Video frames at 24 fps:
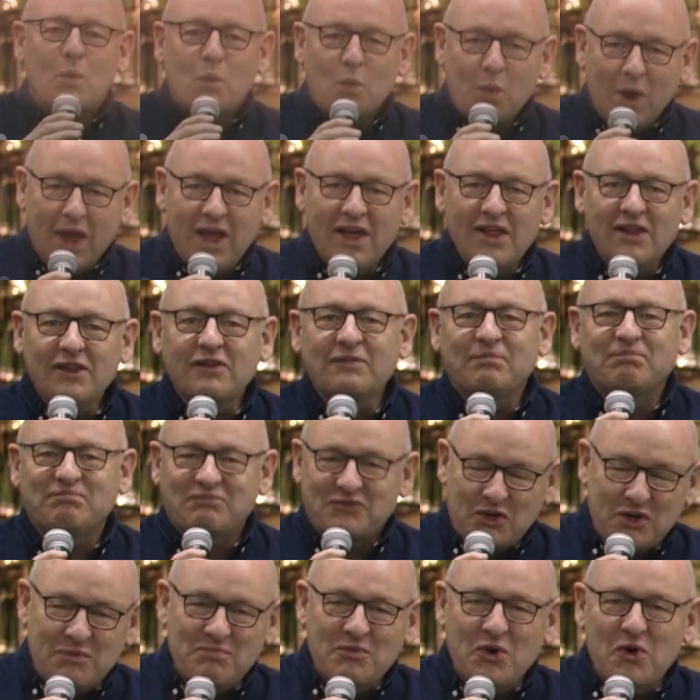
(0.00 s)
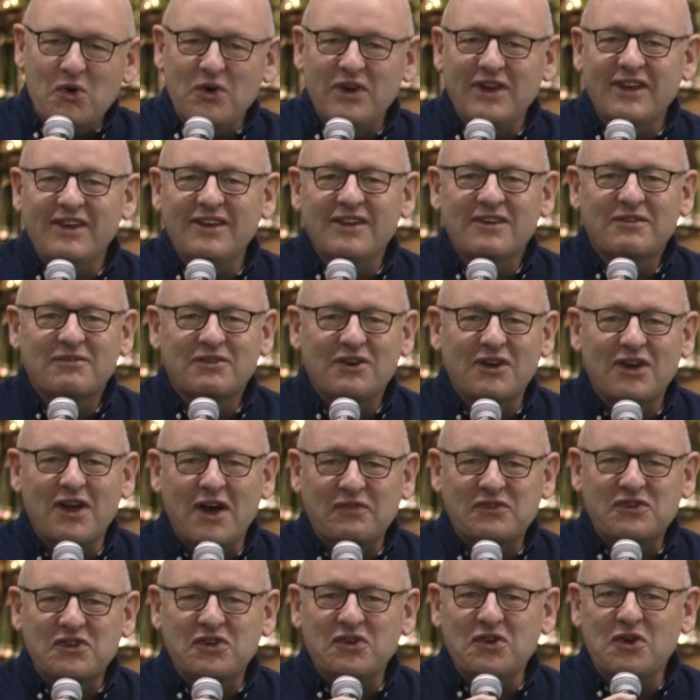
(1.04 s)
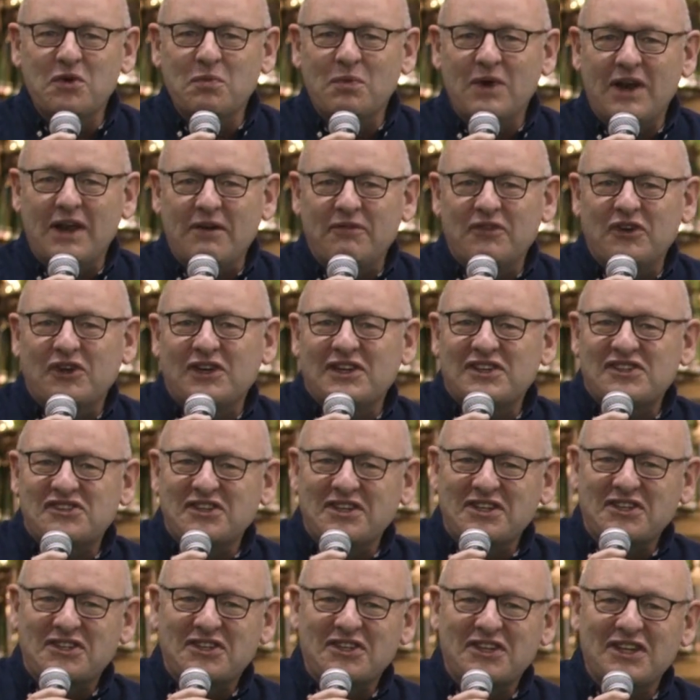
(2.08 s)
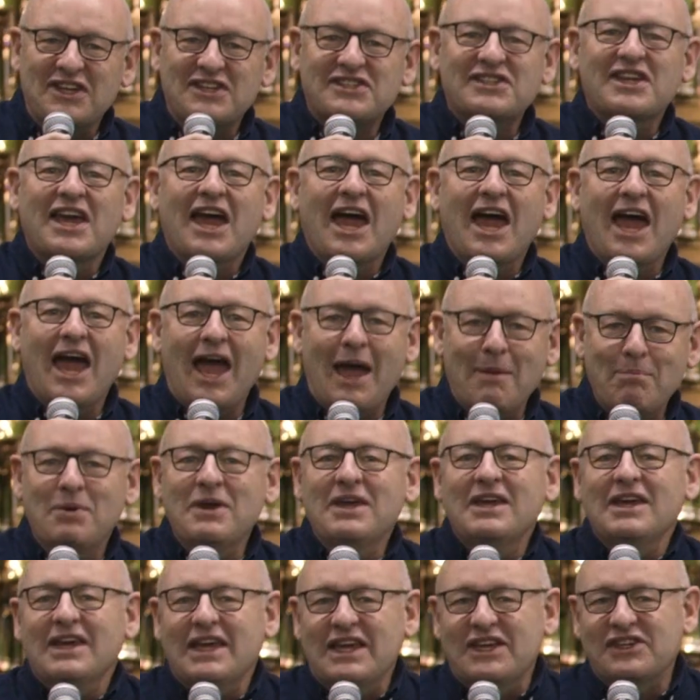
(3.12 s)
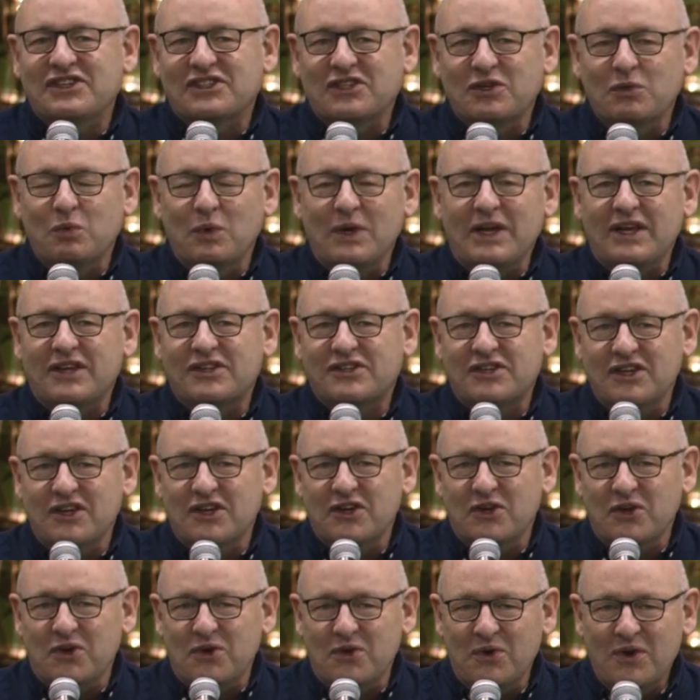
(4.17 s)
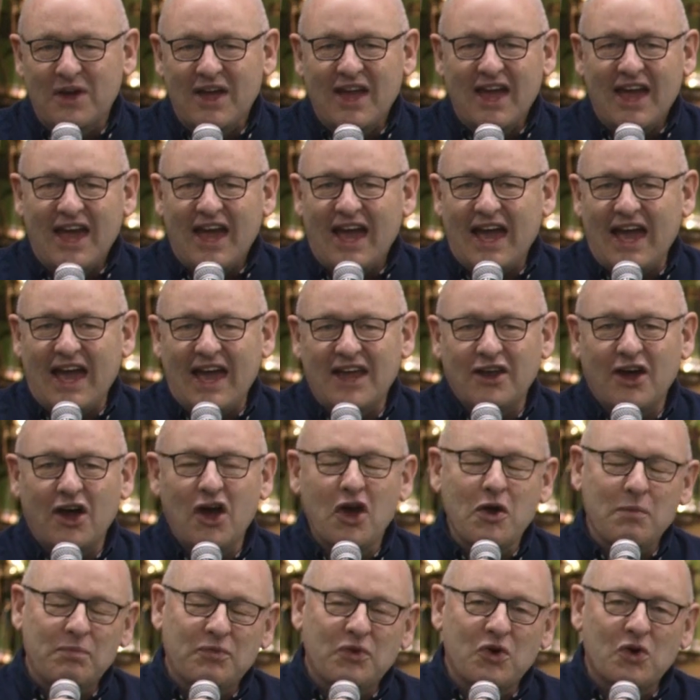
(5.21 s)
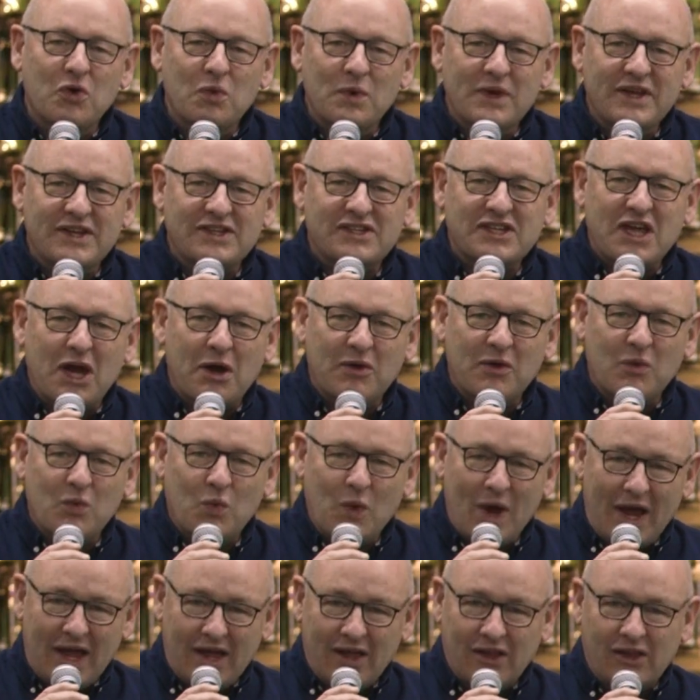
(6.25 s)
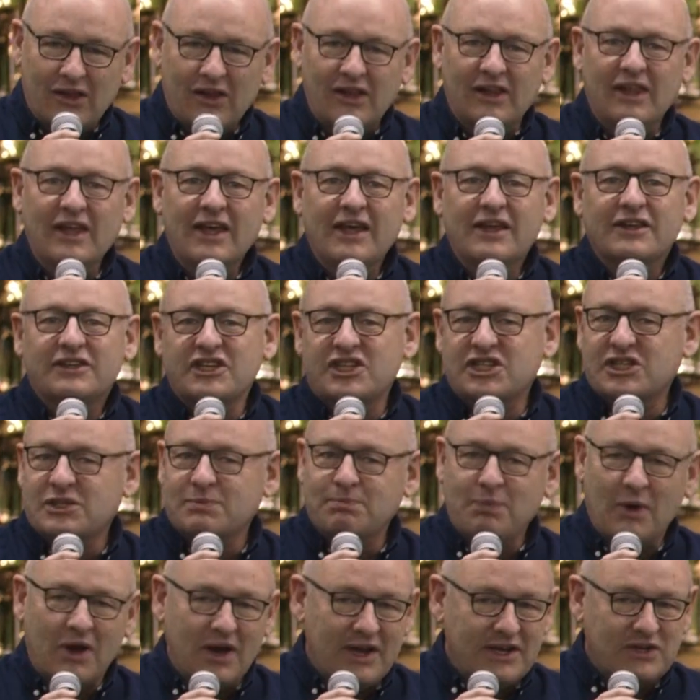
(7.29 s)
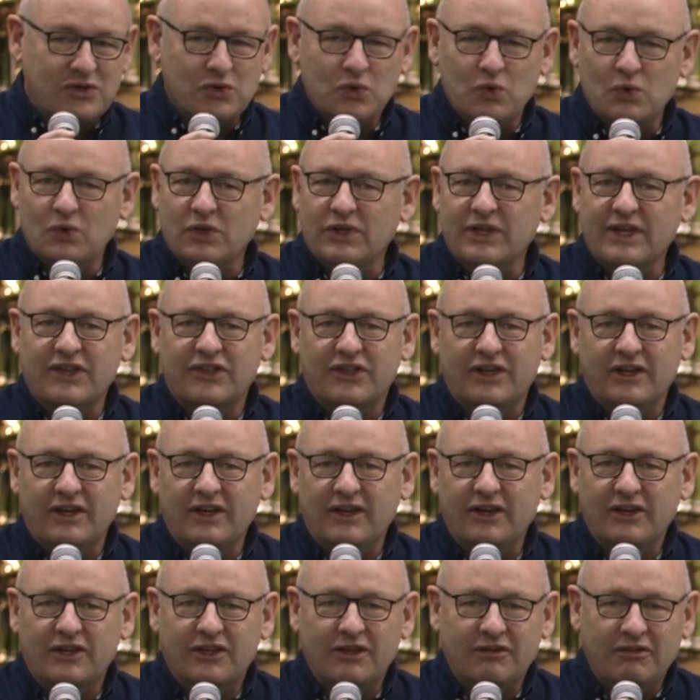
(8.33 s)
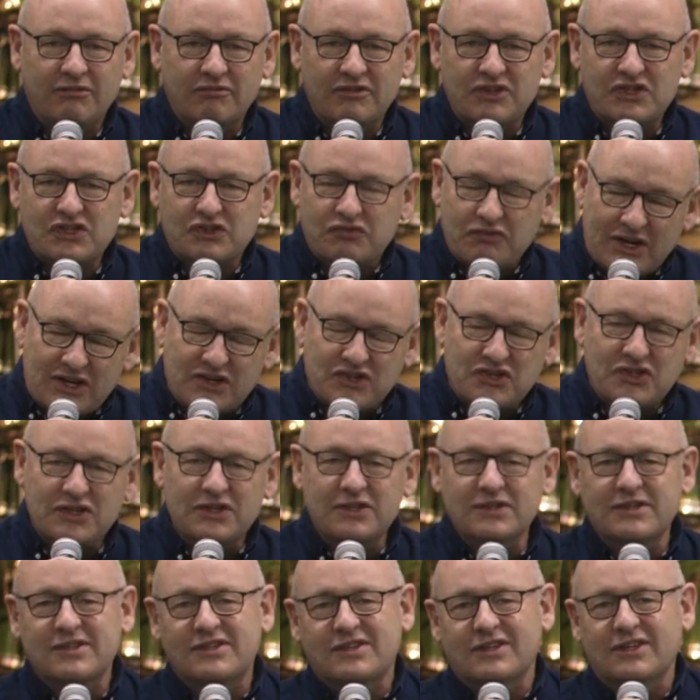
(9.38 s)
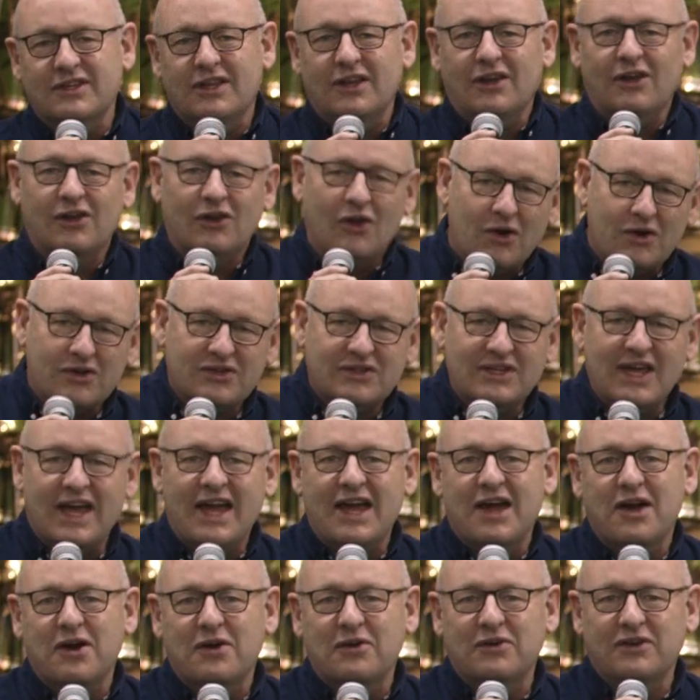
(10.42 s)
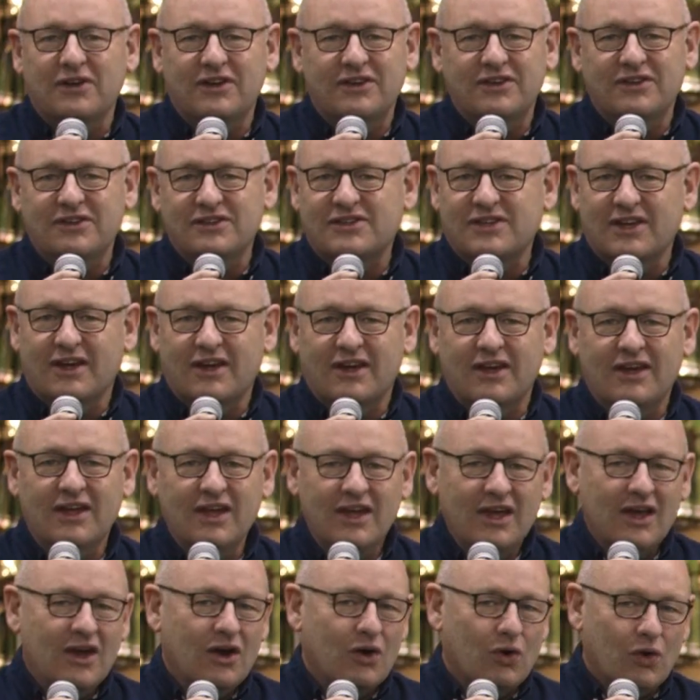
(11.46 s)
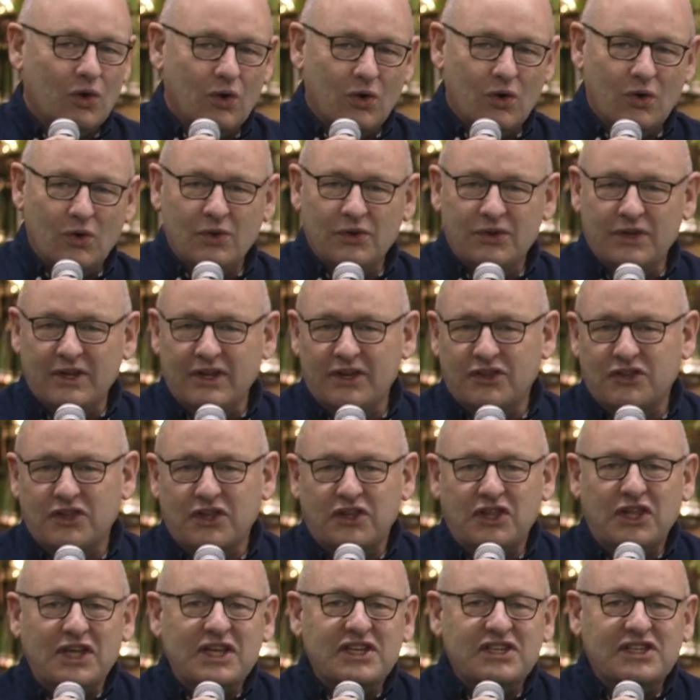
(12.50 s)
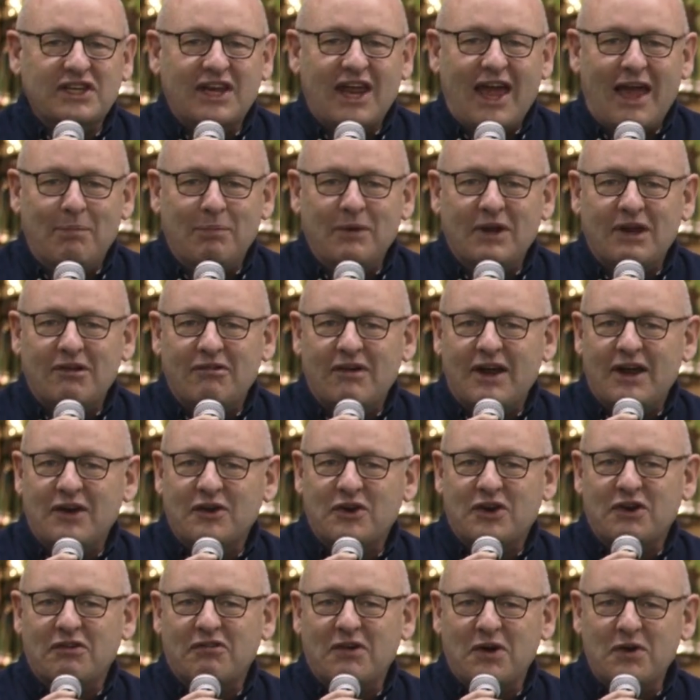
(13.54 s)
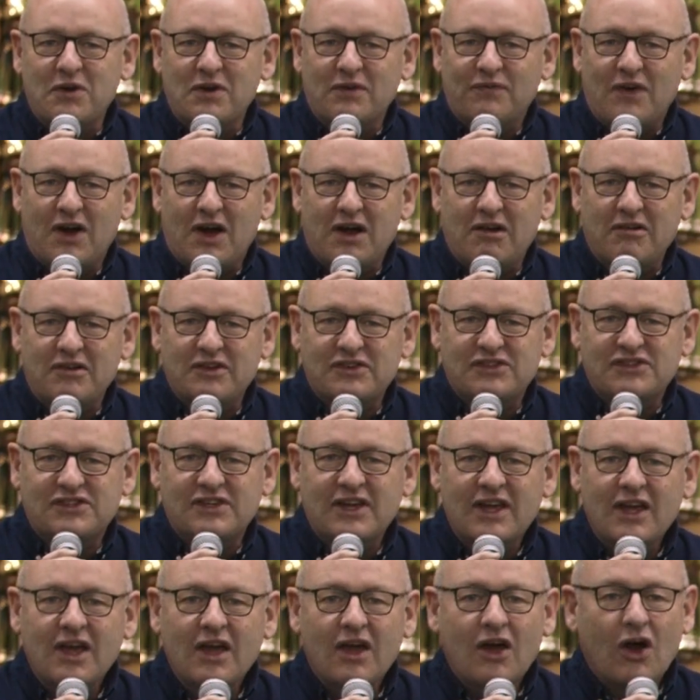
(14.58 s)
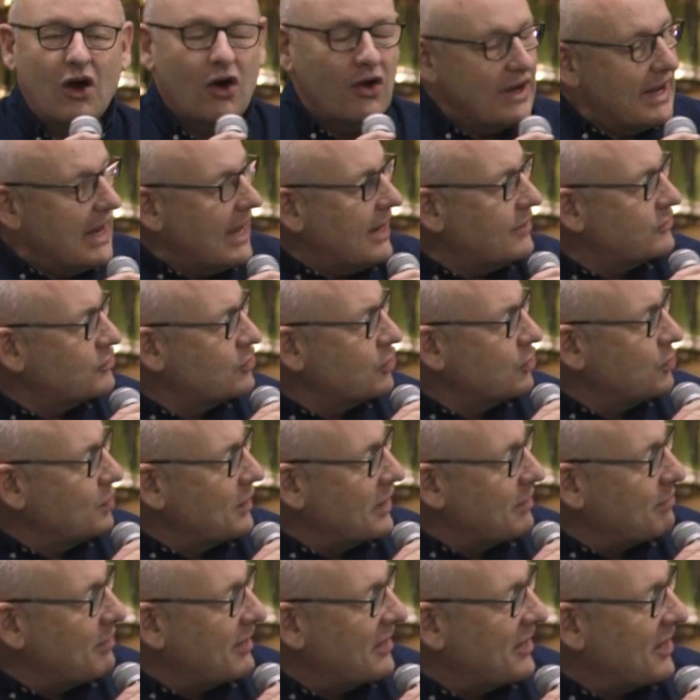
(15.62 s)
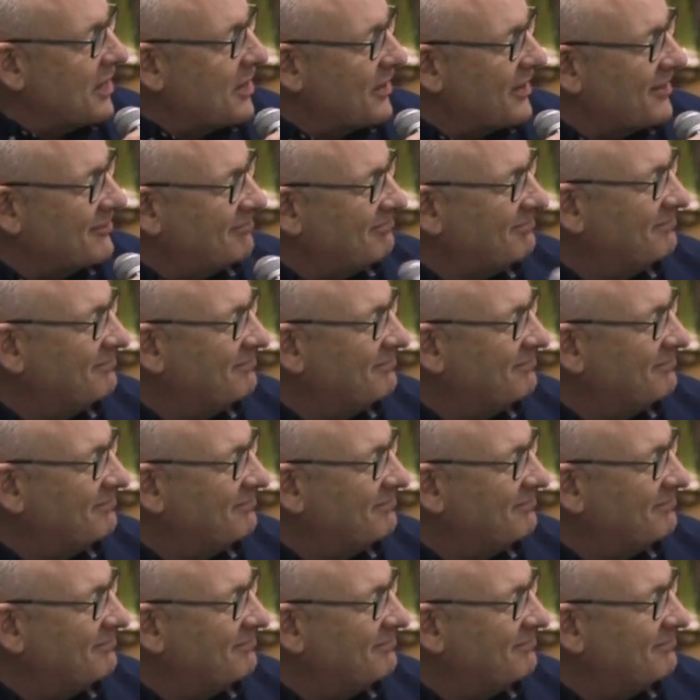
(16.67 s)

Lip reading: Well, good morning, good afternoon, whenever you're listening to this. Happy Easter week to you, and I hope your week's going well, despite all the restrictions and the lockdown and all the things that are happening around coronavirus. Ollie, how's your week been going?